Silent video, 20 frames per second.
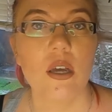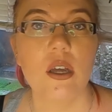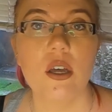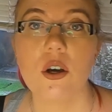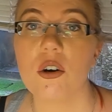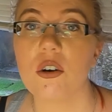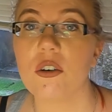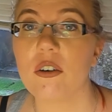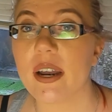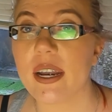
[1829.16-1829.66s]

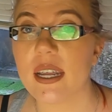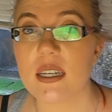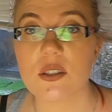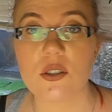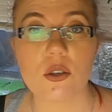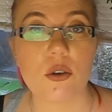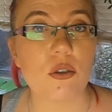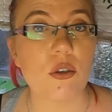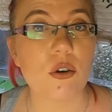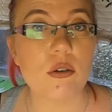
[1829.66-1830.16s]
Alrighty,
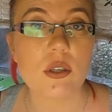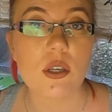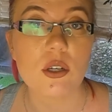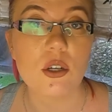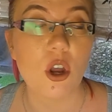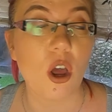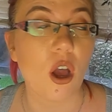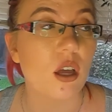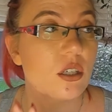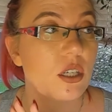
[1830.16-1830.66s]
so those are
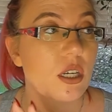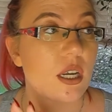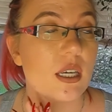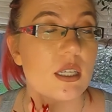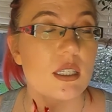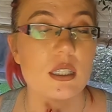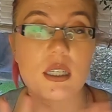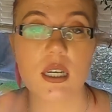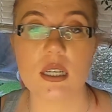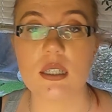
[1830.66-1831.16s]
not
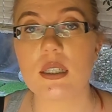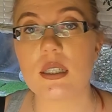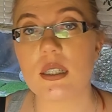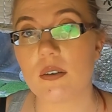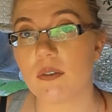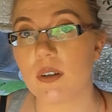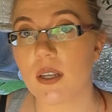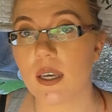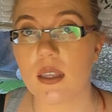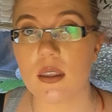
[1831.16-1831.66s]

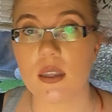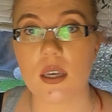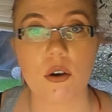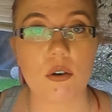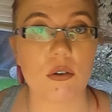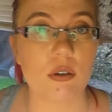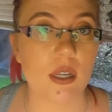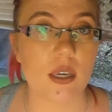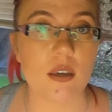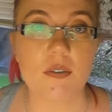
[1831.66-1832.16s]
extensively the
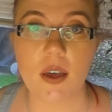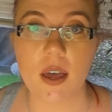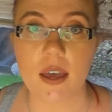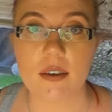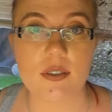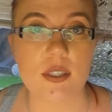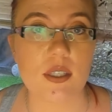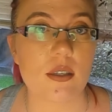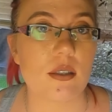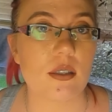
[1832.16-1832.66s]
only 5
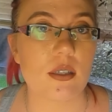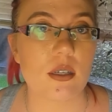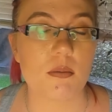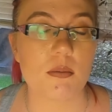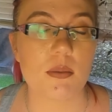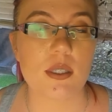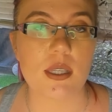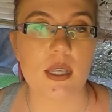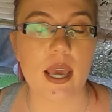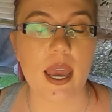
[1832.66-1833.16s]

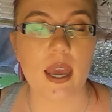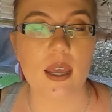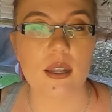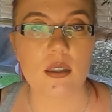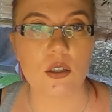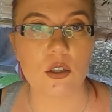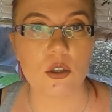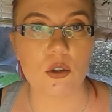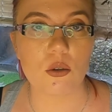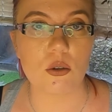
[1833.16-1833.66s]
systems that
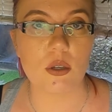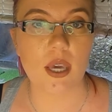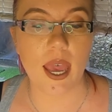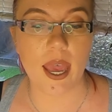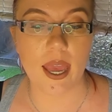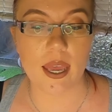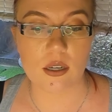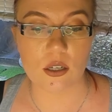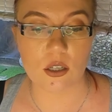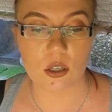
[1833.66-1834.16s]
you
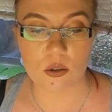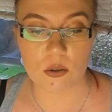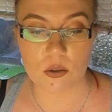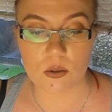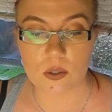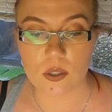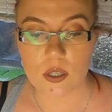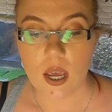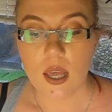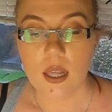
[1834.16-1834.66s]
can
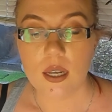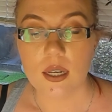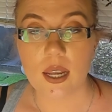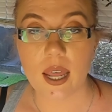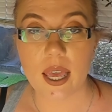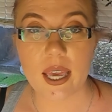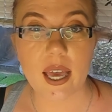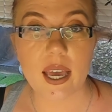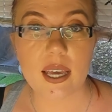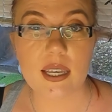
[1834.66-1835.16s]
use.
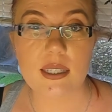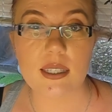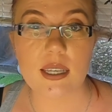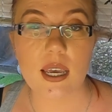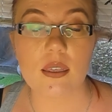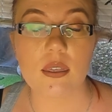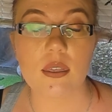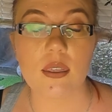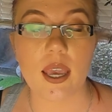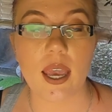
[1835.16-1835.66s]
Like I
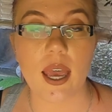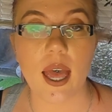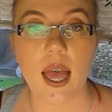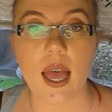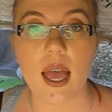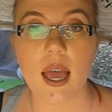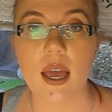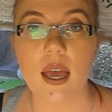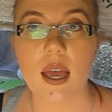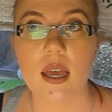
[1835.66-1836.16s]
said, there
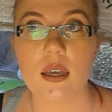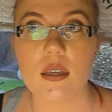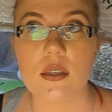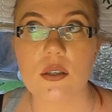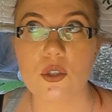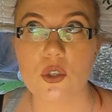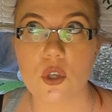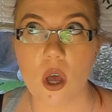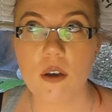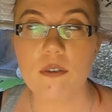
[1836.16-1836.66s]
are
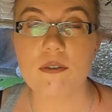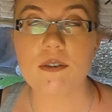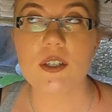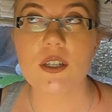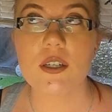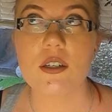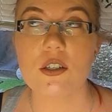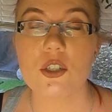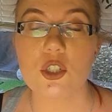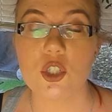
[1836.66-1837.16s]
soft
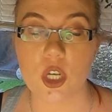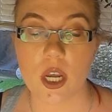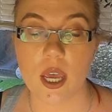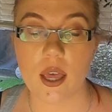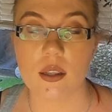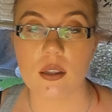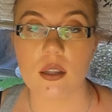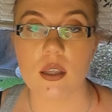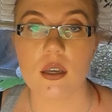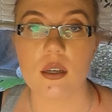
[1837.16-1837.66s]

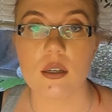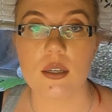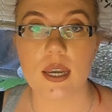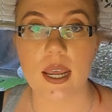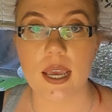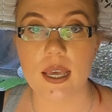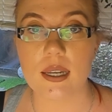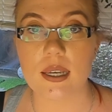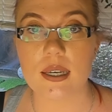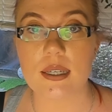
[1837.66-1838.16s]
gel
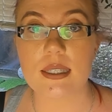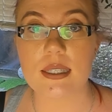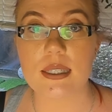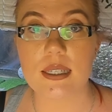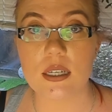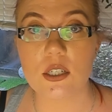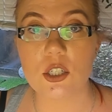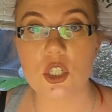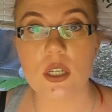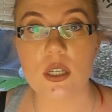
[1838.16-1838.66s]
nail
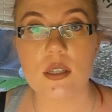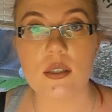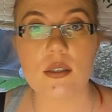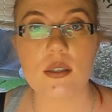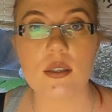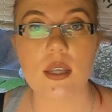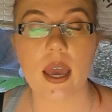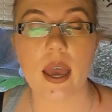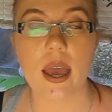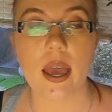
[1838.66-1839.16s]
extensions
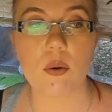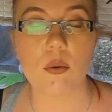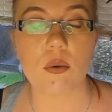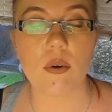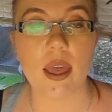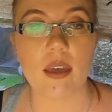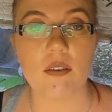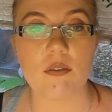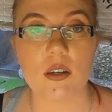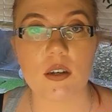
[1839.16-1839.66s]
that I will
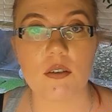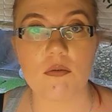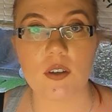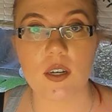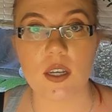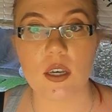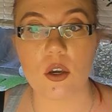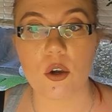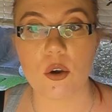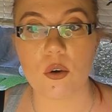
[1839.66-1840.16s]
have in a
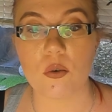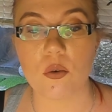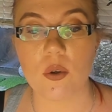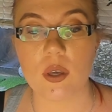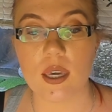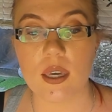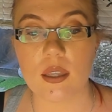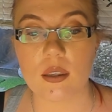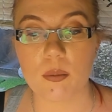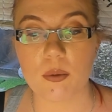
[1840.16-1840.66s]
video
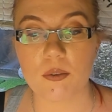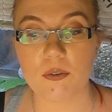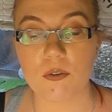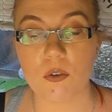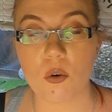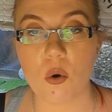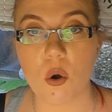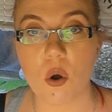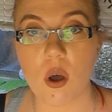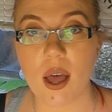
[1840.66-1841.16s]
either
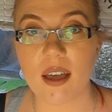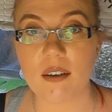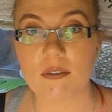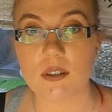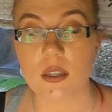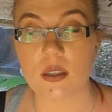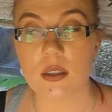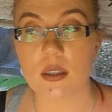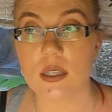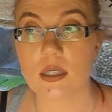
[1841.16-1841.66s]
before or
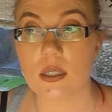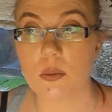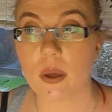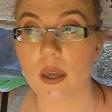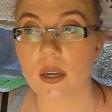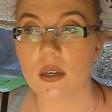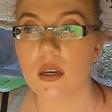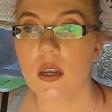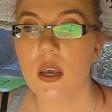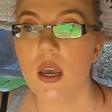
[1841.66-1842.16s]
after this
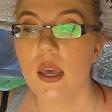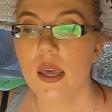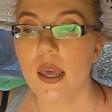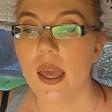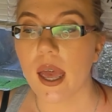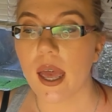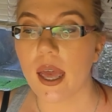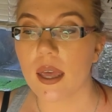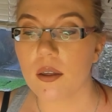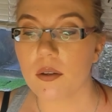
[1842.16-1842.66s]
one.
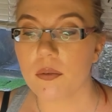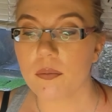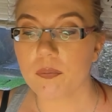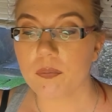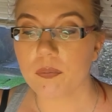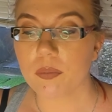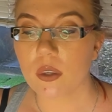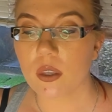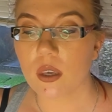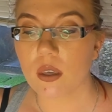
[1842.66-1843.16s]

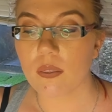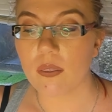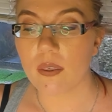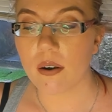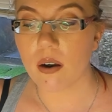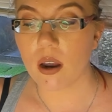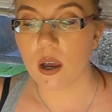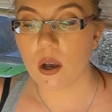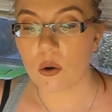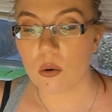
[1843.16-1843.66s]

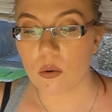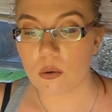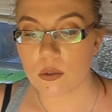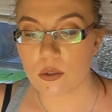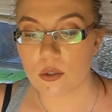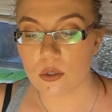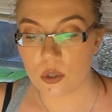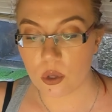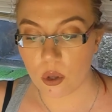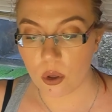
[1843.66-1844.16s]
There are
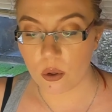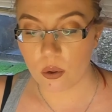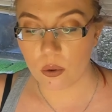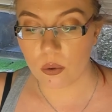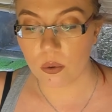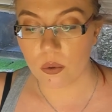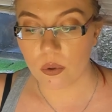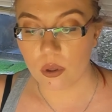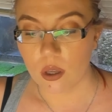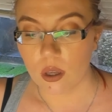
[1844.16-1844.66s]

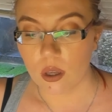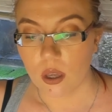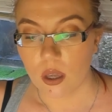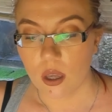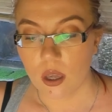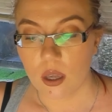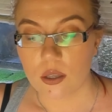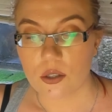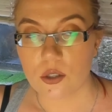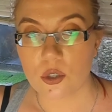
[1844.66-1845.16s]
also
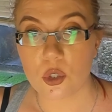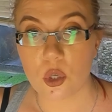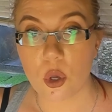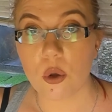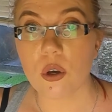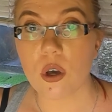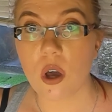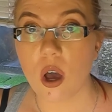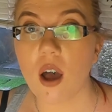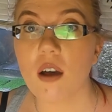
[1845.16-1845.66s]

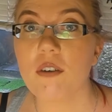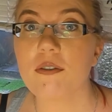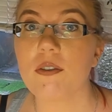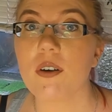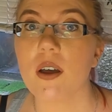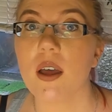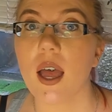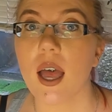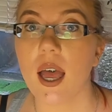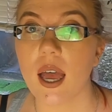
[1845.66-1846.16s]
soak off
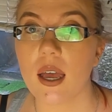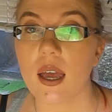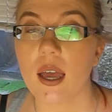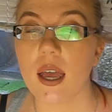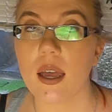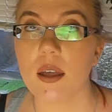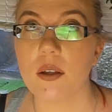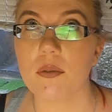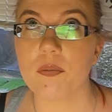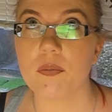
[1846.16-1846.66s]

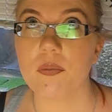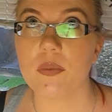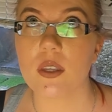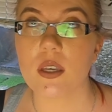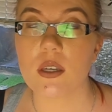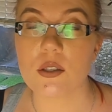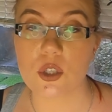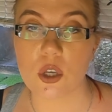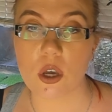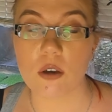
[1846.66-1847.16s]

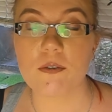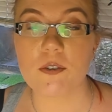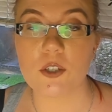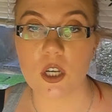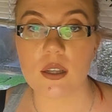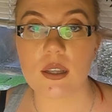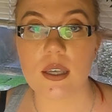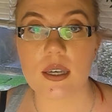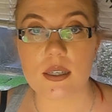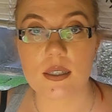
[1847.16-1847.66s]
soft
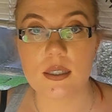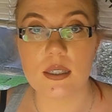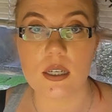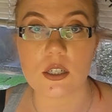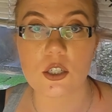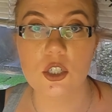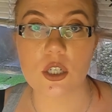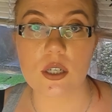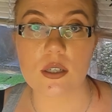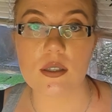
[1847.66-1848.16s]
gel
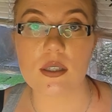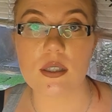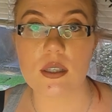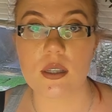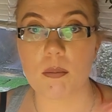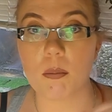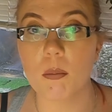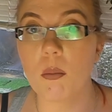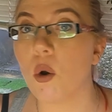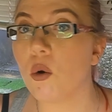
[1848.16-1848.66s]
extensions,
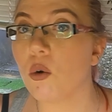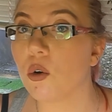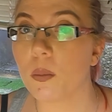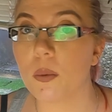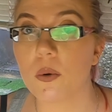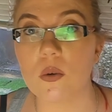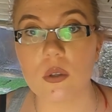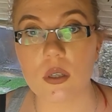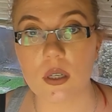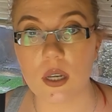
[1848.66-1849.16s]

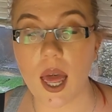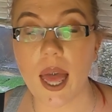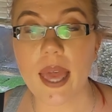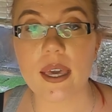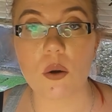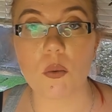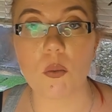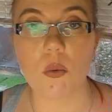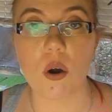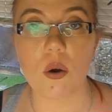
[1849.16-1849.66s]
moldable, like
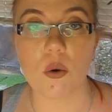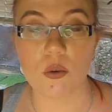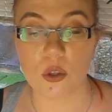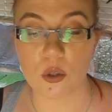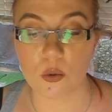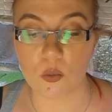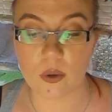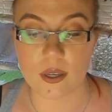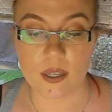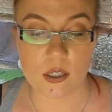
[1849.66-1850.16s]
what
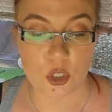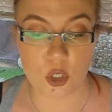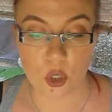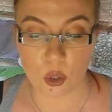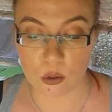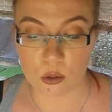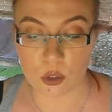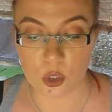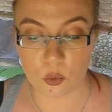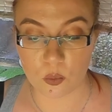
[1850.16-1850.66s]
we
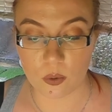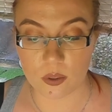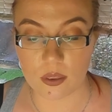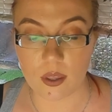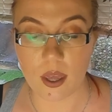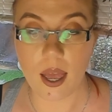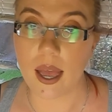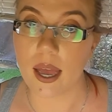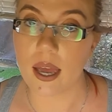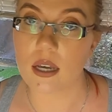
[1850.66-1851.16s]
showed you with the
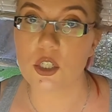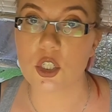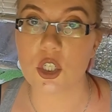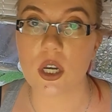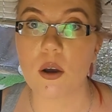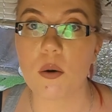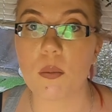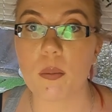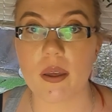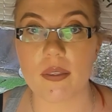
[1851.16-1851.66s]
hard
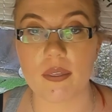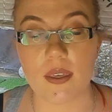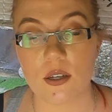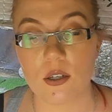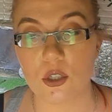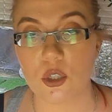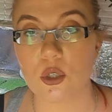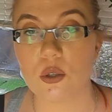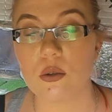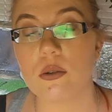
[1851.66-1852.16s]
gel, but they
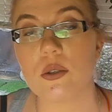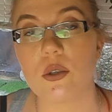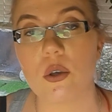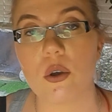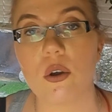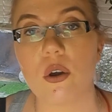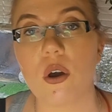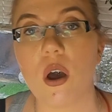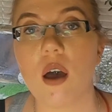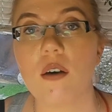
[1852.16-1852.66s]
do
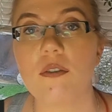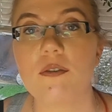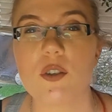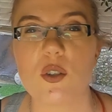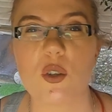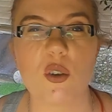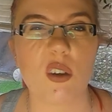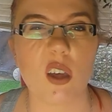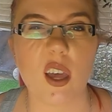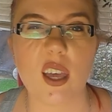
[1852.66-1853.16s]
soak off.
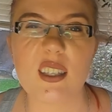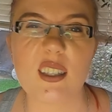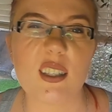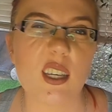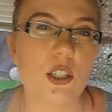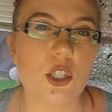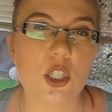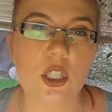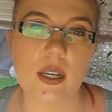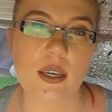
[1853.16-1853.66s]
So
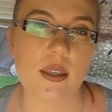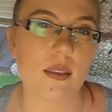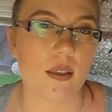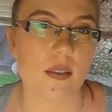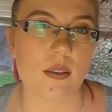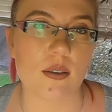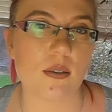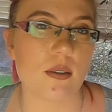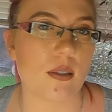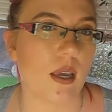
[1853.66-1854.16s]
essentially they're
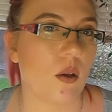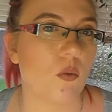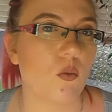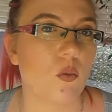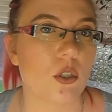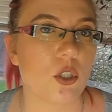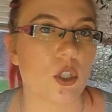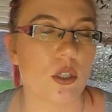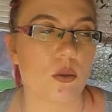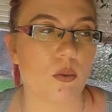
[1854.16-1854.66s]
the same,
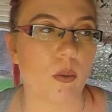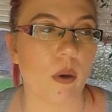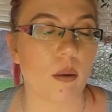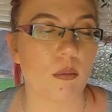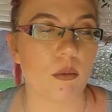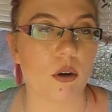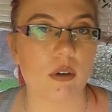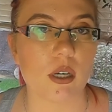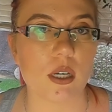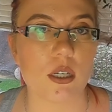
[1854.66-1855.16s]
which is why I'm
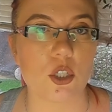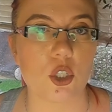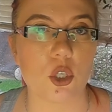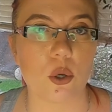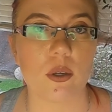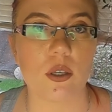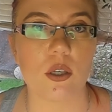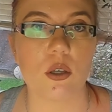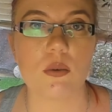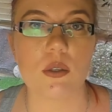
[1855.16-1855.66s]
not really
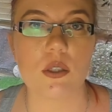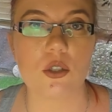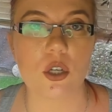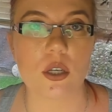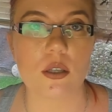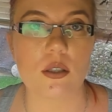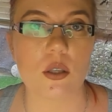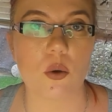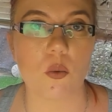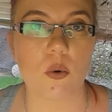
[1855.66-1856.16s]
showing you. It's
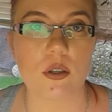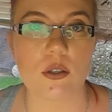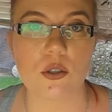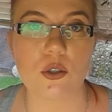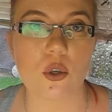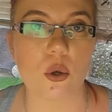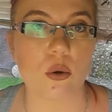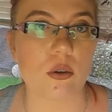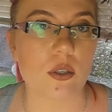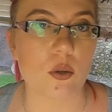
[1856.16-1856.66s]
just that one
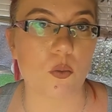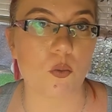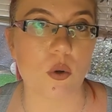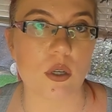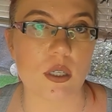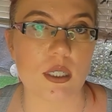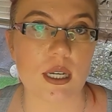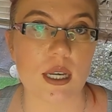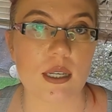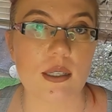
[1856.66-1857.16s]
soaks and one
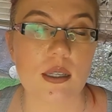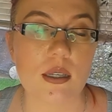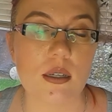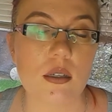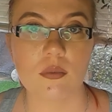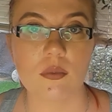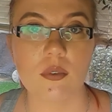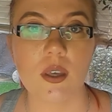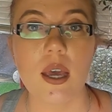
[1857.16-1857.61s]
doesn't.